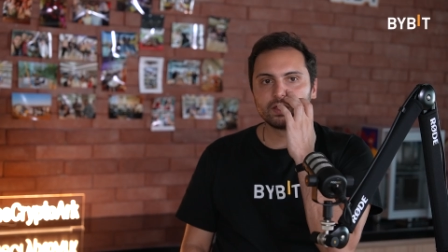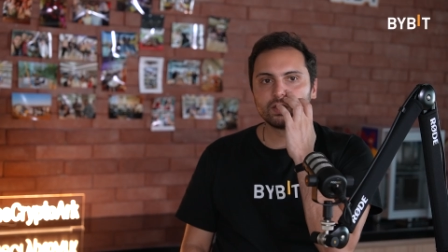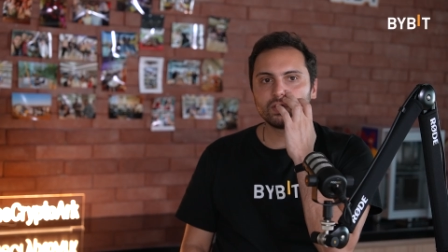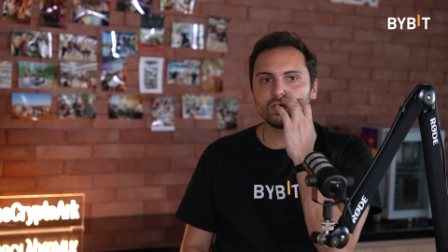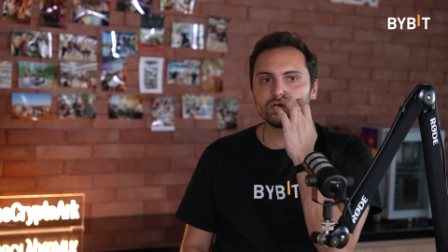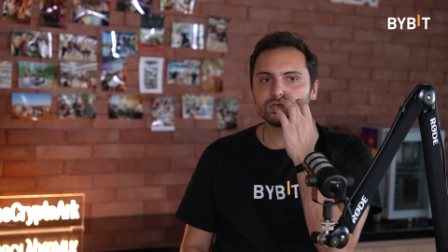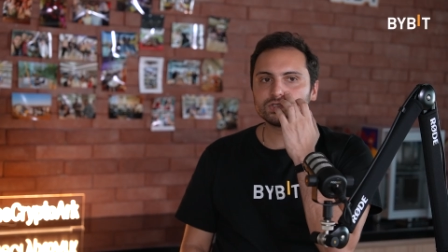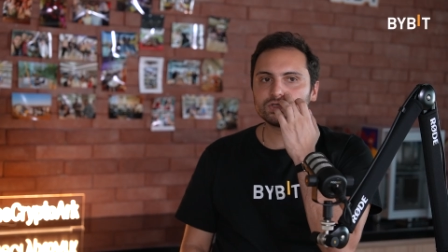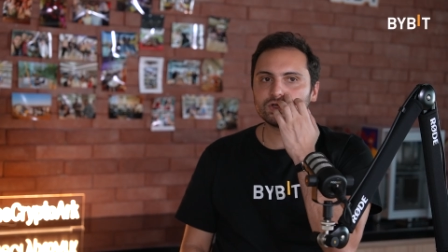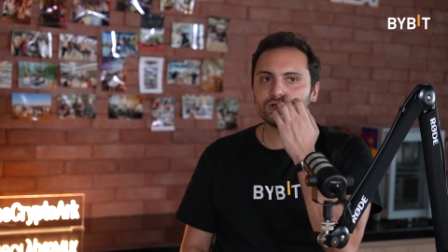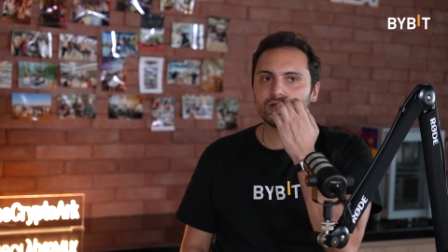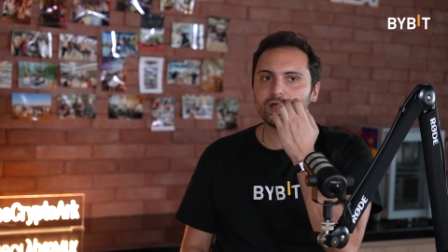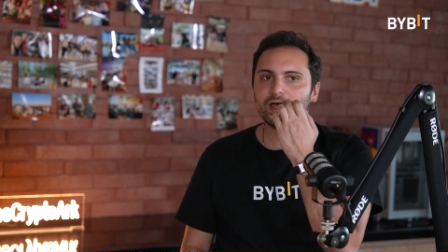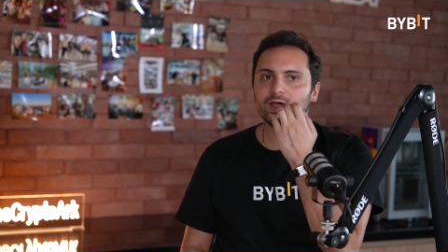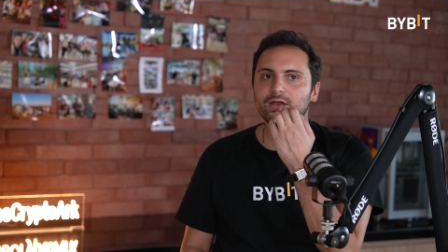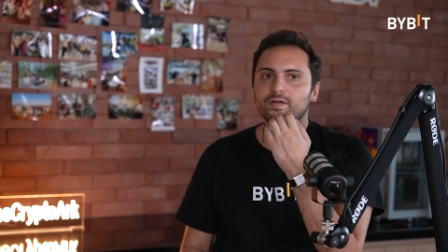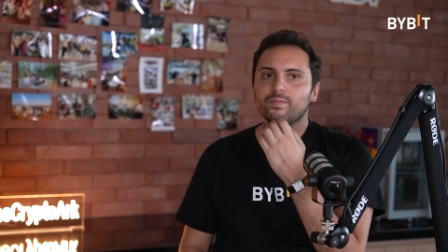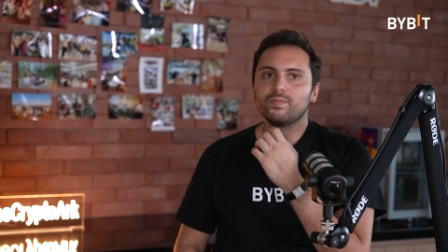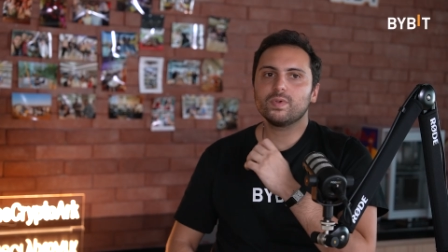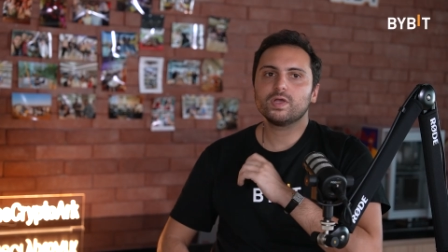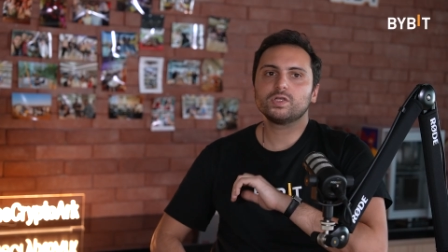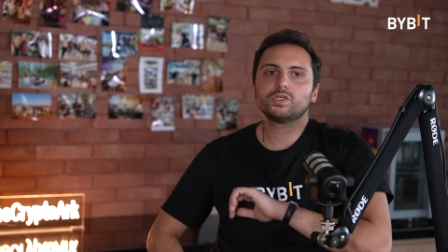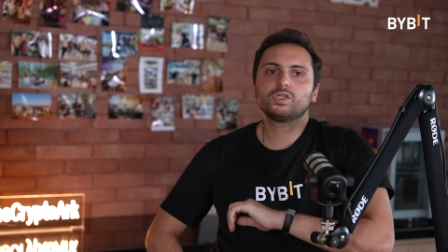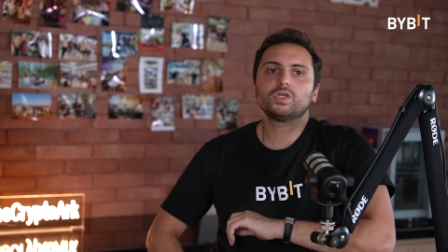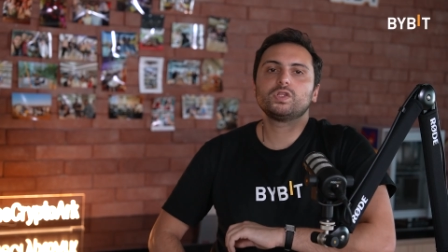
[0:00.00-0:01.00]
You also kind of
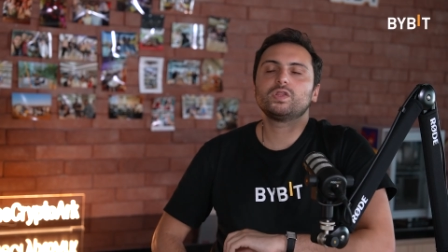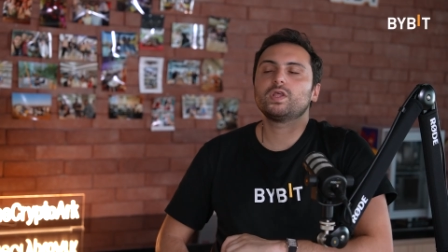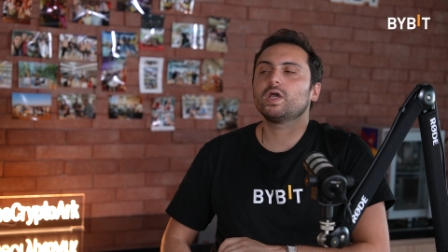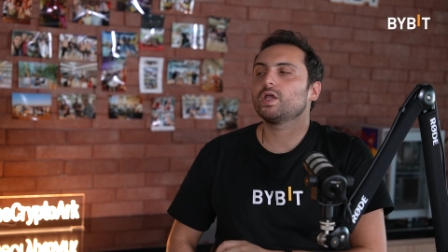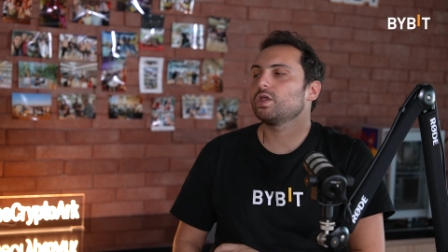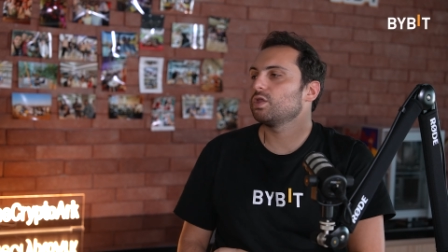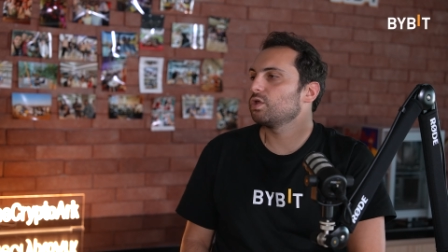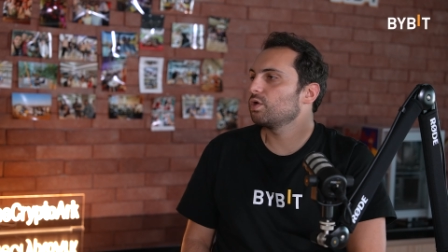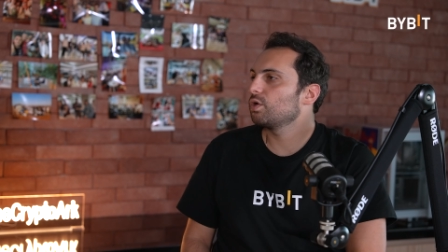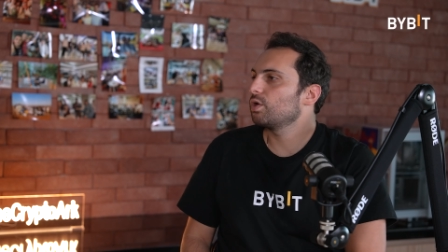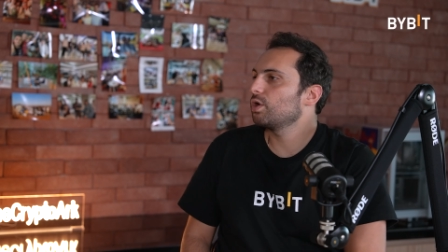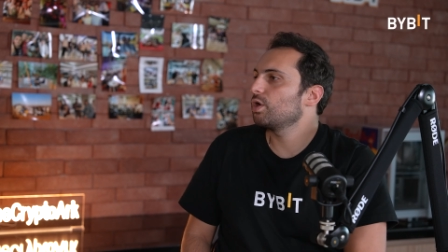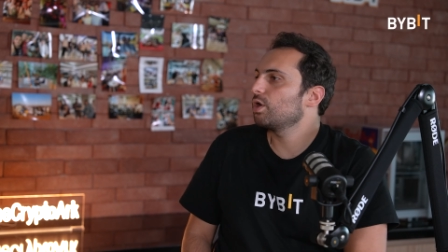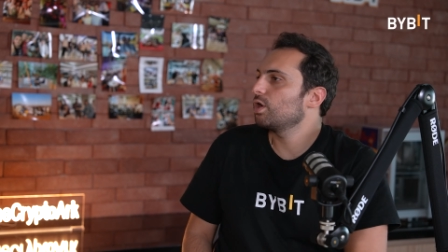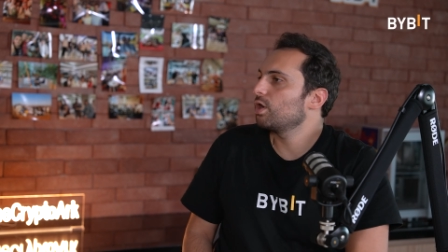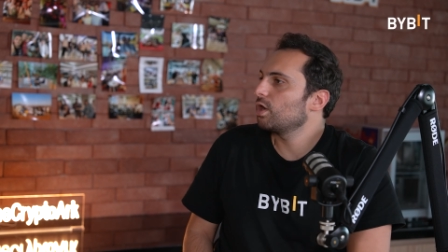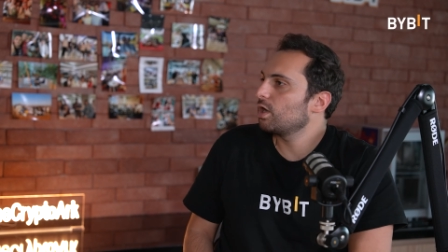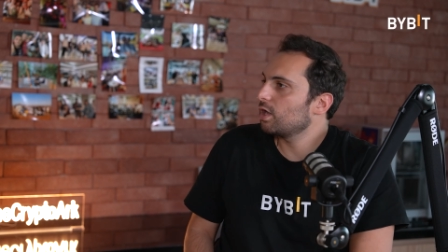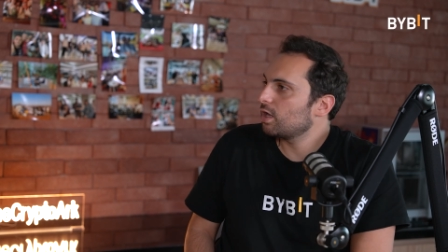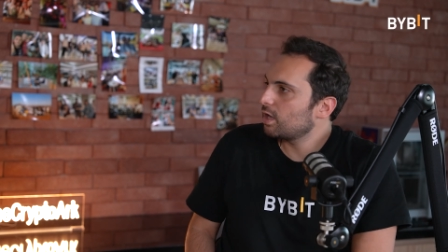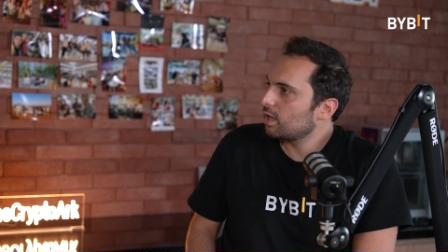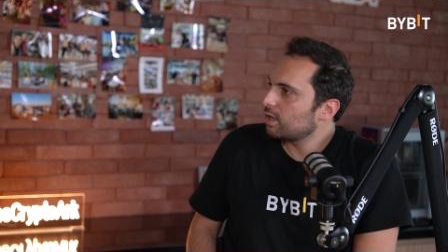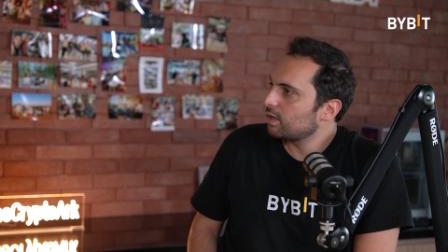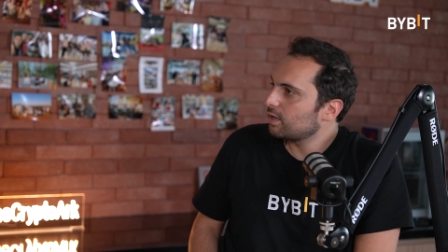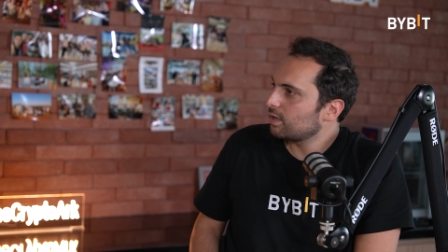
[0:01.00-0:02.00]
mentioned that you're
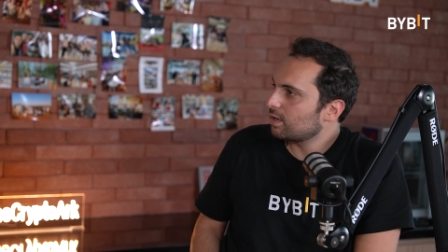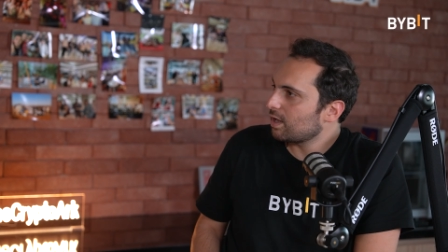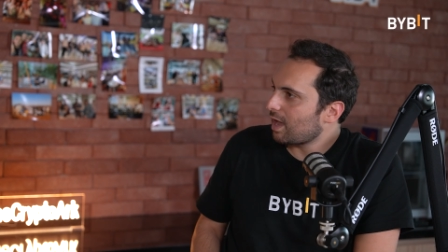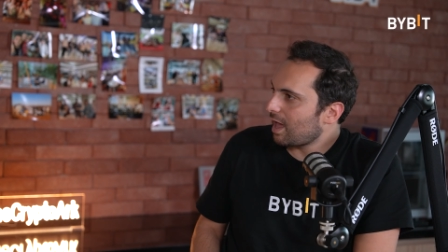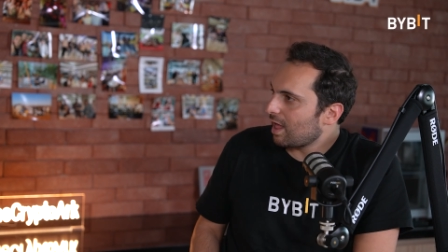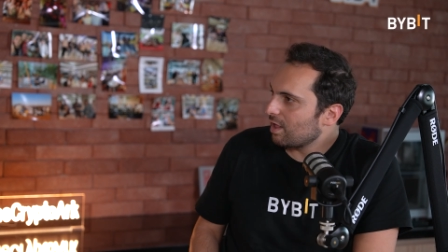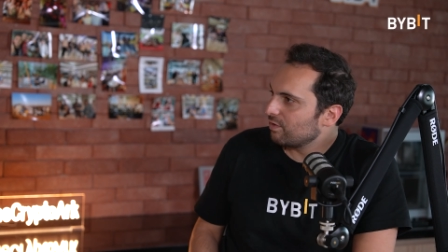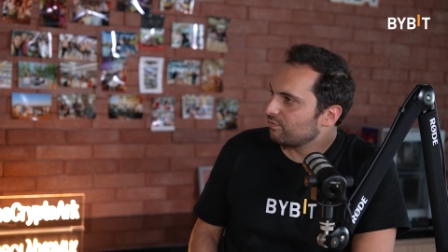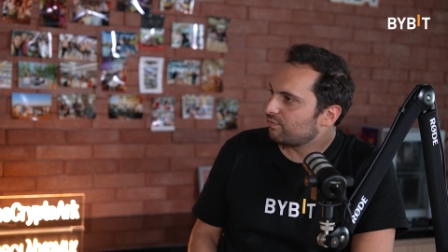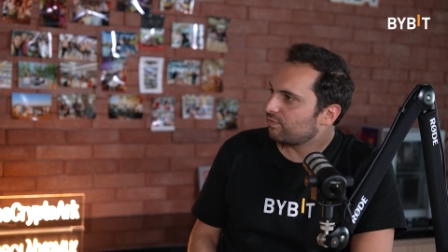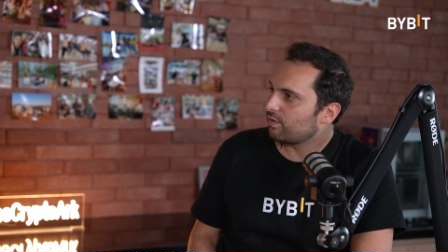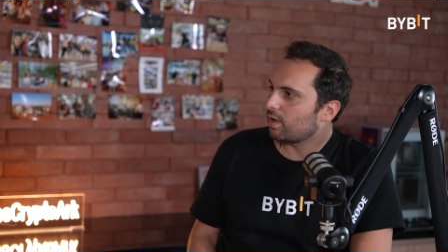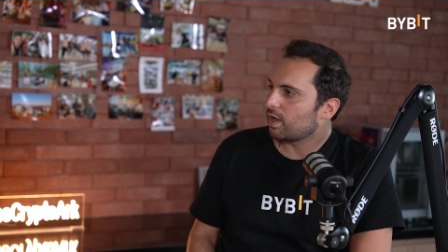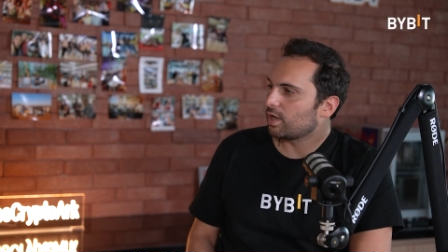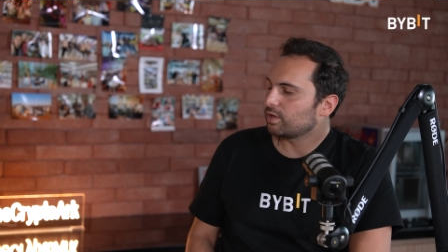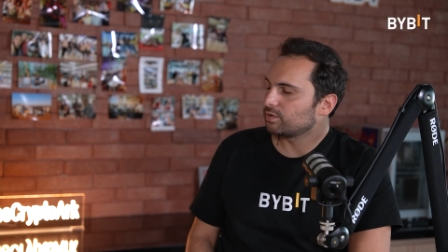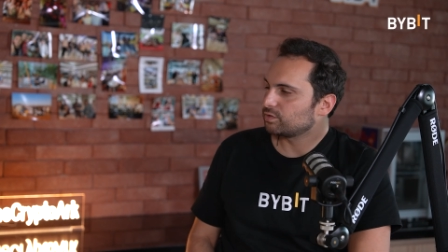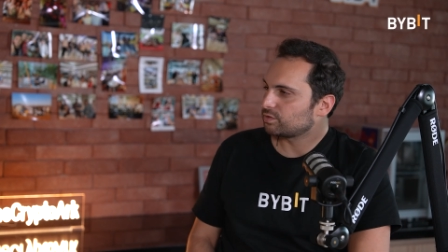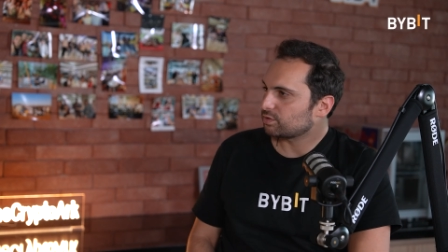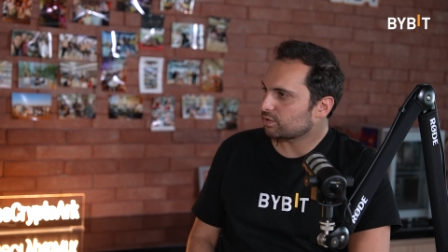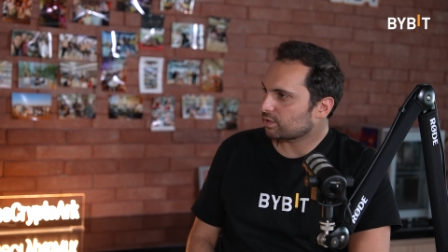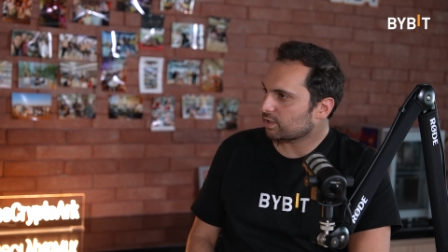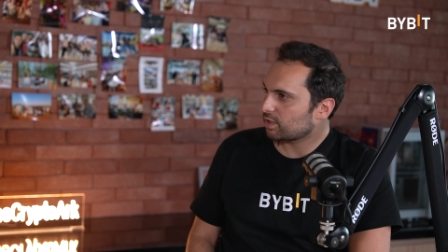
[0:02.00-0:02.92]
an alpha hunter.